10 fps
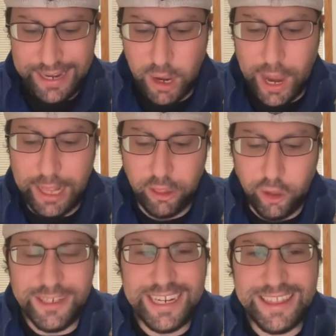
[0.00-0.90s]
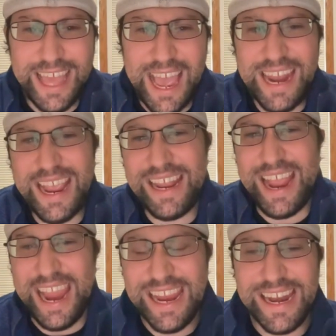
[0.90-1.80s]
Now, I look at that, and
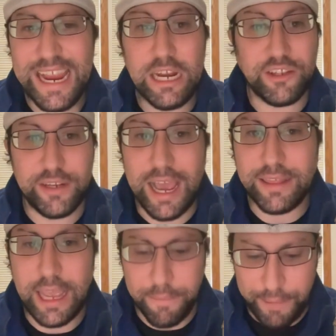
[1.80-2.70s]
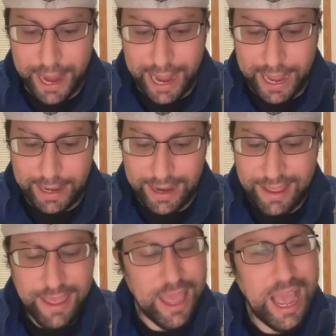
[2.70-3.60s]
eight and eight is not that bad.
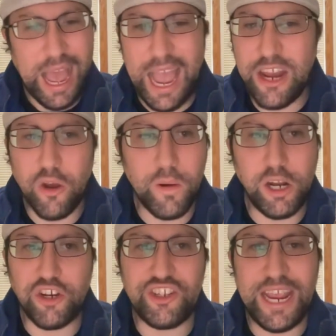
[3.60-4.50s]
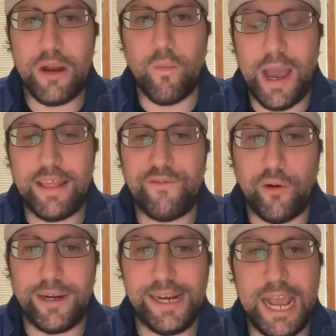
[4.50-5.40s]
I don't understand why the
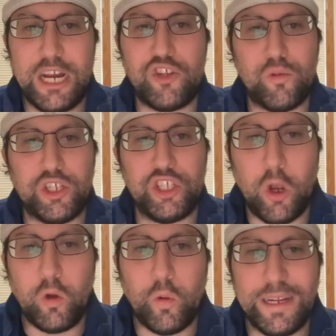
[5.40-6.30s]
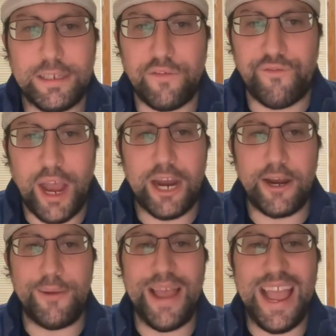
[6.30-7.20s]
49ers were so quick to fire
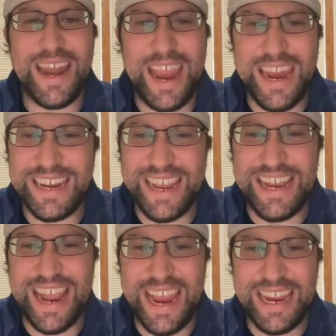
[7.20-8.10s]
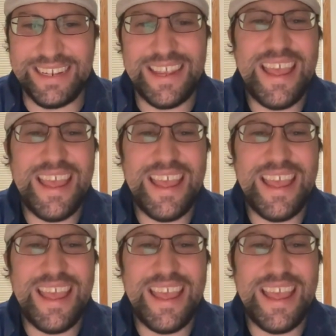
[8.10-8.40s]
him at eight and eight.